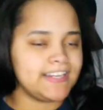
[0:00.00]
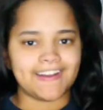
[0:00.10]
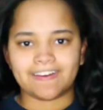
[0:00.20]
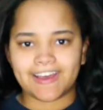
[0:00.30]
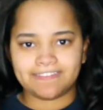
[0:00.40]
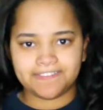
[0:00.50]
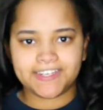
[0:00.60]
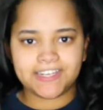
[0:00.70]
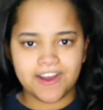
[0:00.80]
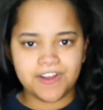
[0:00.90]
Now I have to
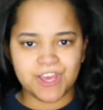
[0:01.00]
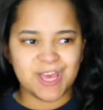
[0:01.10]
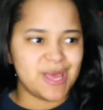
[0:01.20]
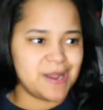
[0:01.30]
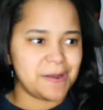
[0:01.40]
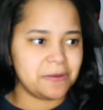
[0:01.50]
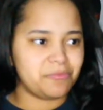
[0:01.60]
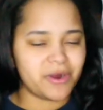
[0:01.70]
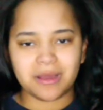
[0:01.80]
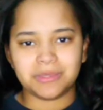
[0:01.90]
return it and they'll
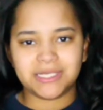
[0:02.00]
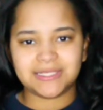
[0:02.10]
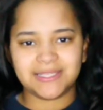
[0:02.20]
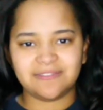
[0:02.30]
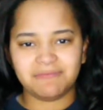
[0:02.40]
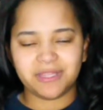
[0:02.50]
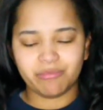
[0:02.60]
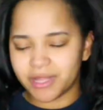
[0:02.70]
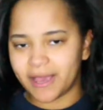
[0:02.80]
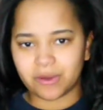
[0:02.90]
probably just give me the
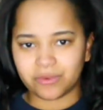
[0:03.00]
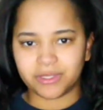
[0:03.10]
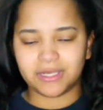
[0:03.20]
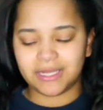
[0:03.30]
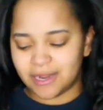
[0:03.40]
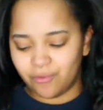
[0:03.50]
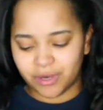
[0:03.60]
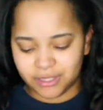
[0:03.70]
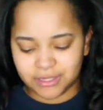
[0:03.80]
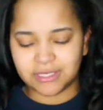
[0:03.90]
black one. And I
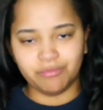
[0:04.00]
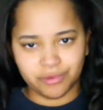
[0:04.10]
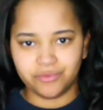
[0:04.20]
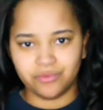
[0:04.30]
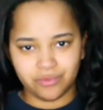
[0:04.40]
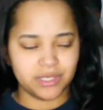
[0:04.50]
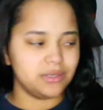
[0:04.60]
wanted the blue one.